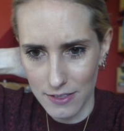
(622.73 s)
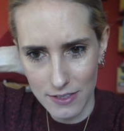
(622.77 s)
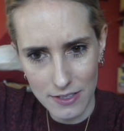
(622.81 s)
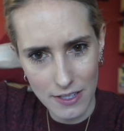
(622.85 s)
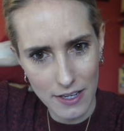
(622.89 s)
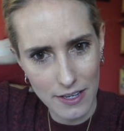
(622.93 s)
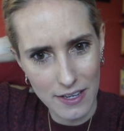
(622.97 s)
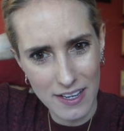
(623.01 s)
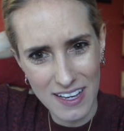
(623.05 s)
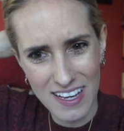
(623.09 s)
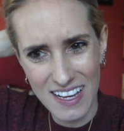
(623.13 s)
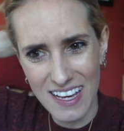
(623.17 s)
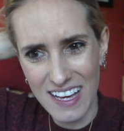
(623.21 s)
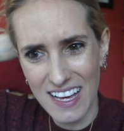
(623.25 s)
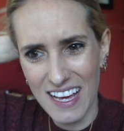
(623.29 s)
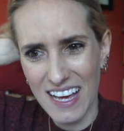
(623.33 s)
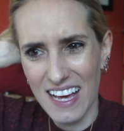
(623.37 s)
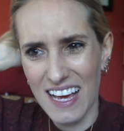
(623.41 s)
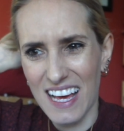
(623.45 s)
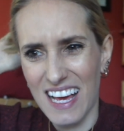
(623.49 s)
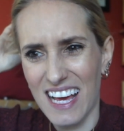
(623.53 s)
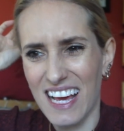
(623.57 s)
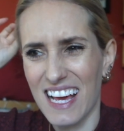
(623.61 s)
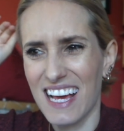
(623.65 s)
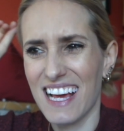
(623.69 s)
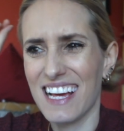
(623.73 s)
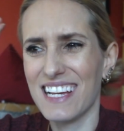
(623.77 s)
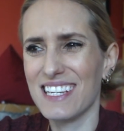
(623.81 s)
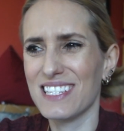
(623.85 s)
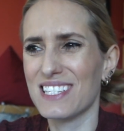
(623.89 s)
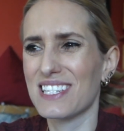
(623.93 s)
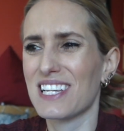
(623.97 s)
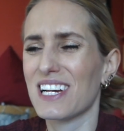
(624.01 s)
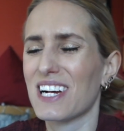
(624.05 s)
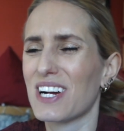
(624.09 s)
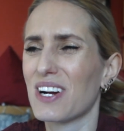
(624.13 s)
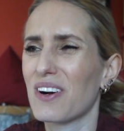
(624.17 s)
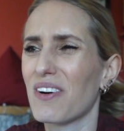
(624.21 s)
So
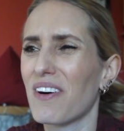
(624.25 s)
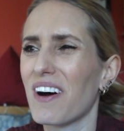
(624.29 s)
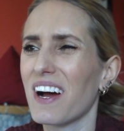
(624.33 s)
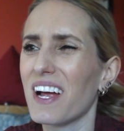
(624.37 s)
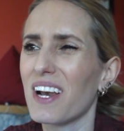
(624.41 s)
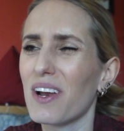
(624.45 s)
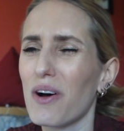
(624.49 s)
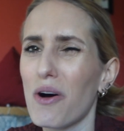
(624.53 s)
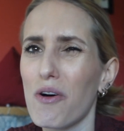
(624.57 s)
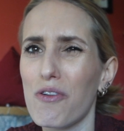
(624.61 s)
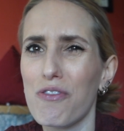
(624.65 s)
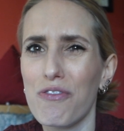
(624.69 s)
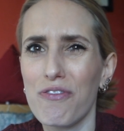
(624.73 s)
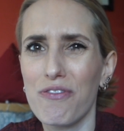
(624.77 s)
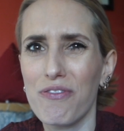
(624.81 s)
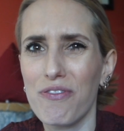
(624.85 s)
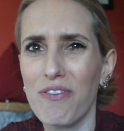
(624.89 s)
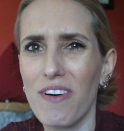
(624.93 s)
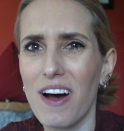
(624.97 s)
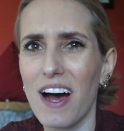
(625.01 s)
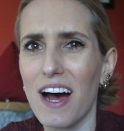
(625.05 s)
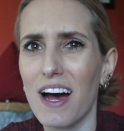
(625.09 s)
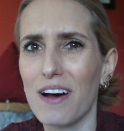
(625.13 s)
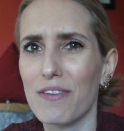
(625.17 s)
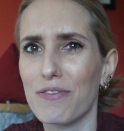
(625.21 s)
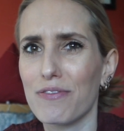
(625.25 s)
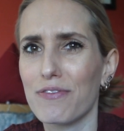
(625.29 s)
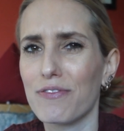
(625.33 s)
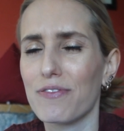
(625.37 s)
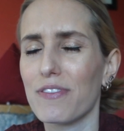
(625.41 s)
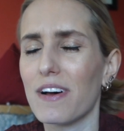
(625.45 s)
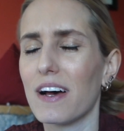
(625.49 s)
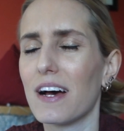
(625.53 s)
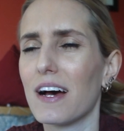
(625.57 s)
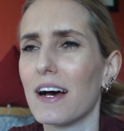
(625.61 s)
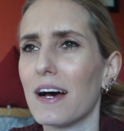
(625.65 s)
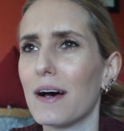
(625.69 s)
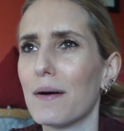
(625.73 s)
it's quite a lot of faff
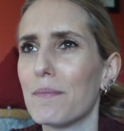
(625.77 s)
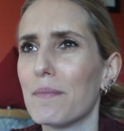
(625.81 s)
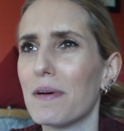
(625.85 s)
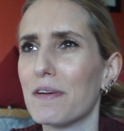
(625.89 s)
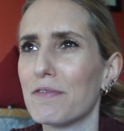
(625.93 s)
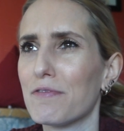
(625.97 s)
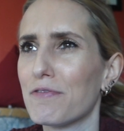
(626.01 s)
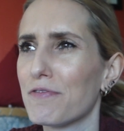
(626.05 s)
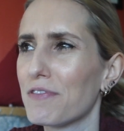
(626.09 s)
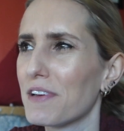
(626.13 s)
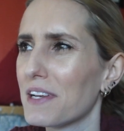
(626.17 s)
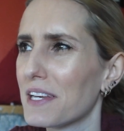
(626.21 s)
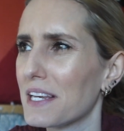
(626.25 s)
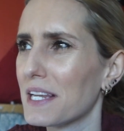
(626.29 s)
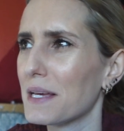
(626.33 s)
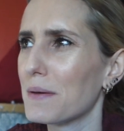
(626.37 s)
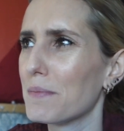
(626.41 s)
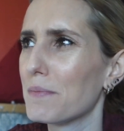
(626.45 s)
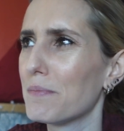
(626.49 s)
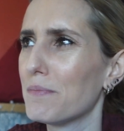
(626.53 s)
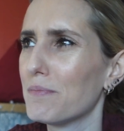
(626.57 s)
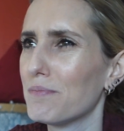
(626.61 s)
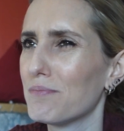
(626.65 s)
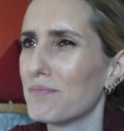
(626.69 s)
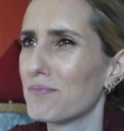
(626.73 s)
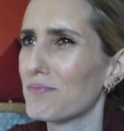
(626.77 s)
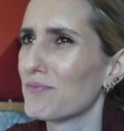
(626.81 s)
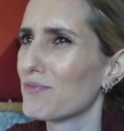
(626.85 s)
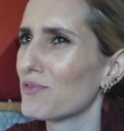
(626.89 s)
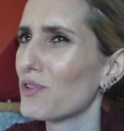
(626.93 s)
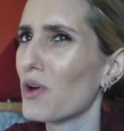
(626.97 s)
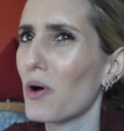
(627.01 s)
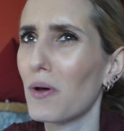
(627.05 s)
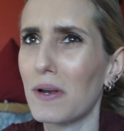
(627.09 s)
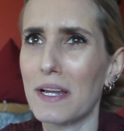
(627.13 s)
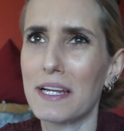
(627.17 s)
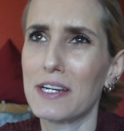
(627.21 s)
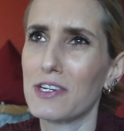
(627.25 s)
and fiddly,
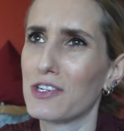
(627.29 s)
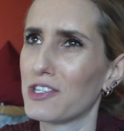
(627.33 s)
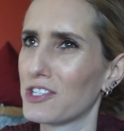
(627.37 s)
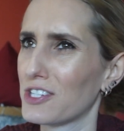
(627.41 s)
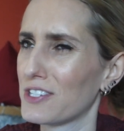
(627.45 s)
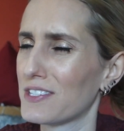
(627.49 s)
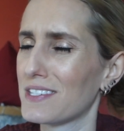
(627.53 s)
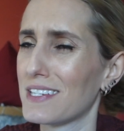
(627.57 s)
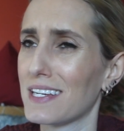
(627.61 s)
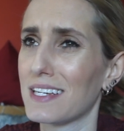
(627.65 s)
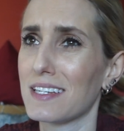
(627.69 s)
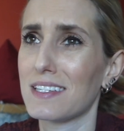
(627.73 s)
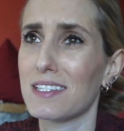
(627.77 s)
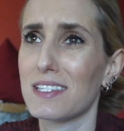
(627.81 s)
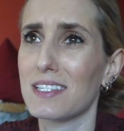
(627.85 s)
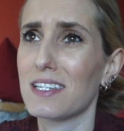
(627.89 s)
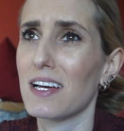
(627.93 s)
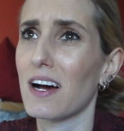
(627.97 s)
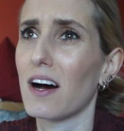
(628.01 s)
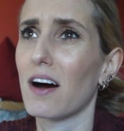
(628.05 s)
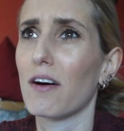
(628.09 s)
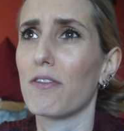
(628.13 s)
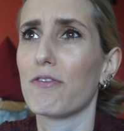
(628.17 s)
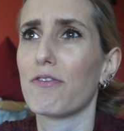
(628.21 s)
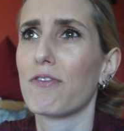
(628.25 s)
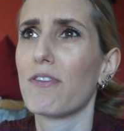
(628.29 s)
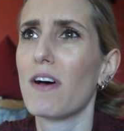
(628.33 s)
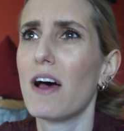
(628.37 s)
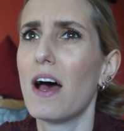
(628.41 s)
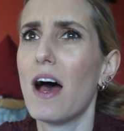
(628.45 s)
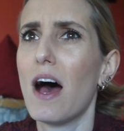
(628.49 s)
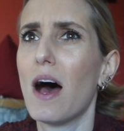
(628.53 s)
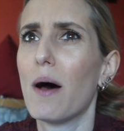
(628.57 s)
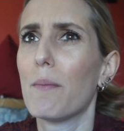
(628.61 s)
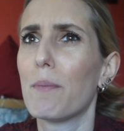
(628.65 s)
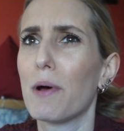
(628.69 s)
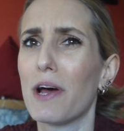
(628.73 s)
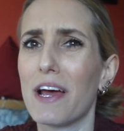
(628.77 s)
non-interesting stuff,
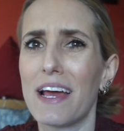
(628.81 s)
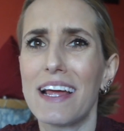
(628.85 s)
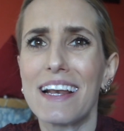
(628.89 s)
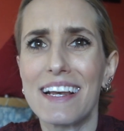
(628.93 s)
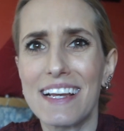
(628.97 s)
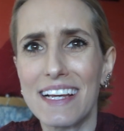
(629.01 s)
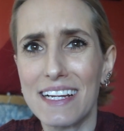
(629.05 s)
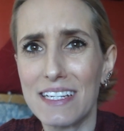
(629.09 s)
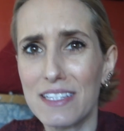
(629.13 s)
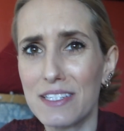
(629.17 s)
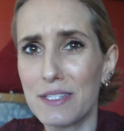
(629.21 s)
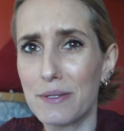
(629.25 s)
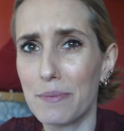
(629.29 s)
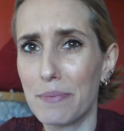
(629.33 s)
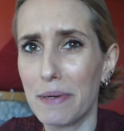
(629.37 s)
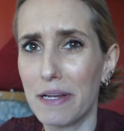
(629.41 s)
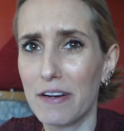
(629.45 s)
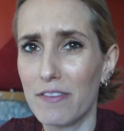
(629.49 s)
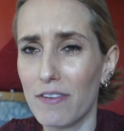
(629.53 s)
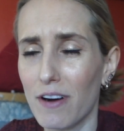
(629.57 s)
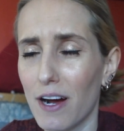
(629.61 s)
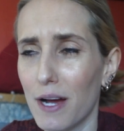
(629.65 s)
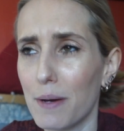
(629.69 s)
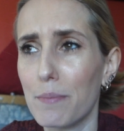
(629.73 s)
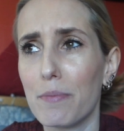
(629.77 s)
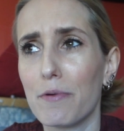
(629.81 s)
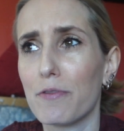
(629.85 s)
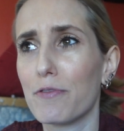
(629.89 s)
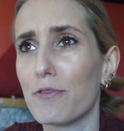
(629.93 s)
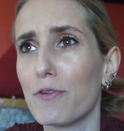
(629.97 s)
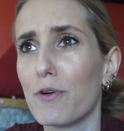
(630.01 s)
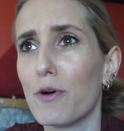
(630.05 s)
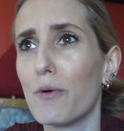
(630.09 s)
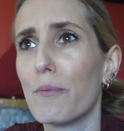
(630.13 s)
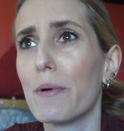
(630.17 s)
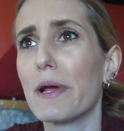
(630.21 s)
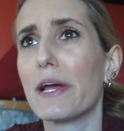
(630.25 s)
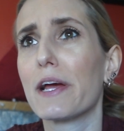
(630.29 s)
but it needs to be right
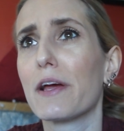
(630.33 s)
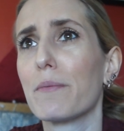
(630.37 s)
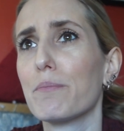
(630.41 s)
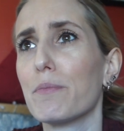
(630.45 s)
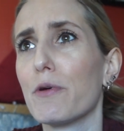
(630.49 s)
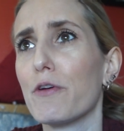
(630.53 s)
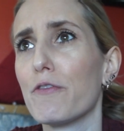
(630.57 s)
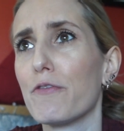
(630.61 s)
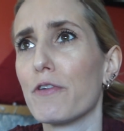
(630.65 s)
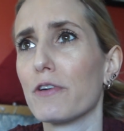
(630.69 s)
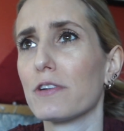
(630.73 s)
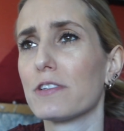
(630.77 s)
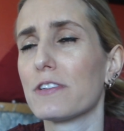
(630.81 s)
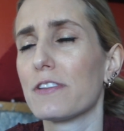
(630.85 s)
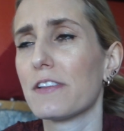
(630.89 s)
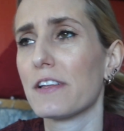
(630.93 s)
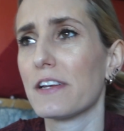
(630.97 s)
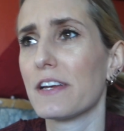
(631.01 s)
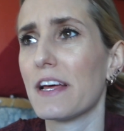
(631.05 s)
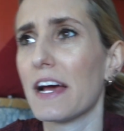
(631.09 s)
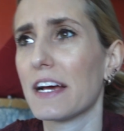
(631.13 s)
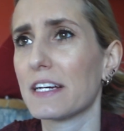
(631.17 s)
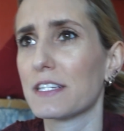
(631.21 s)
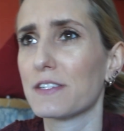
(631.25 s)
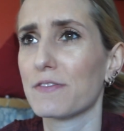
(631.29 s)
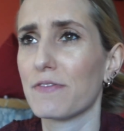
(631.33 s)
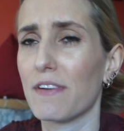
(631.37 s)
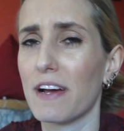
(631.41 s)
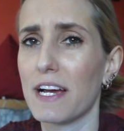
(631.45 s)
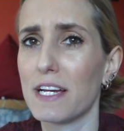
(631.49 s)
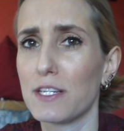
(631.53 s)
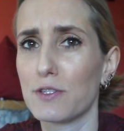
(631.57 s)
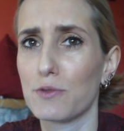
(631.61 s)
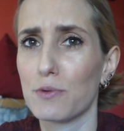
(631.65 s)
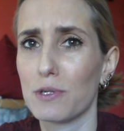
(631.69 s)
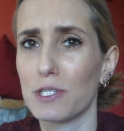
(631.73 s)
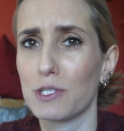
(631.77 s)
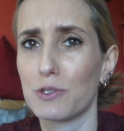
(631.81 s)
before we move on to the next
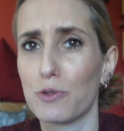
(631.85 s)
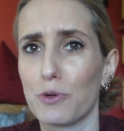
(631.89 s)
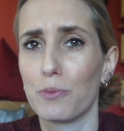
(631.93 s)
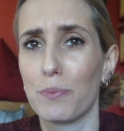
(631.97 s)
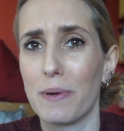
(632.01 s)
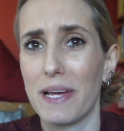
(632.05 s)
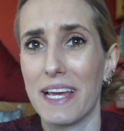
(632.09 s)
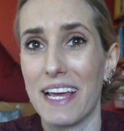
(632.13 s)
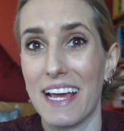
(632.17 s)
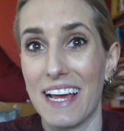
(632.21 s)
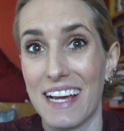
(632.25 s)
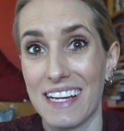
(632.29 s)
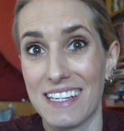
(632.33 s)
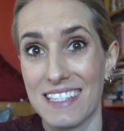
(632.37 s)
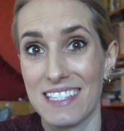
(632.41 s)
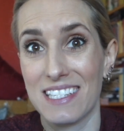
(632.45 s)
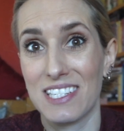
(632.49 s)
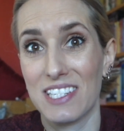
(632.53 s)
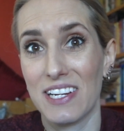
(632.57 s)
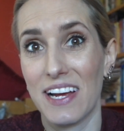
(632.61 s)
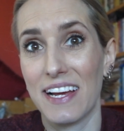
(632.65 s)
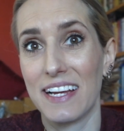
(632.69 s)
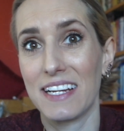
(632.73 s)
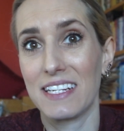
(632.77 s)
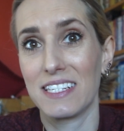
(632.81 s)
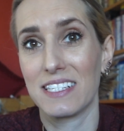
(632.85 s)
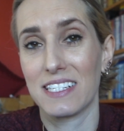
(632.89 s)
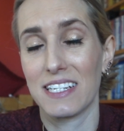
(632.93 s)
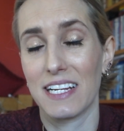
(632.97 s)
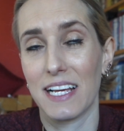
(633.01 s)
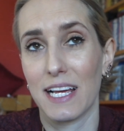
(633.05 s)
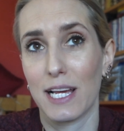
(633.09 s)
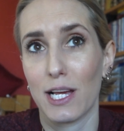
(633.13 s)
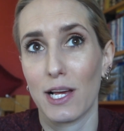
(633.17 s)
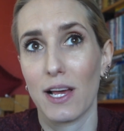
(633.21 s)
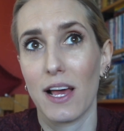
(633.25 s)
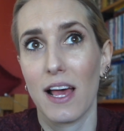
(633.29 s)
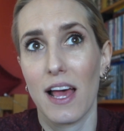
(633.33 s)
phase, which will be
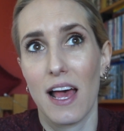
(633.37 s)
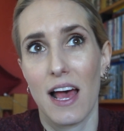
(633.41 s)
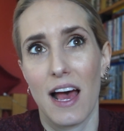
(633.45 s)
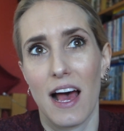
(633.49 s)
exchanging.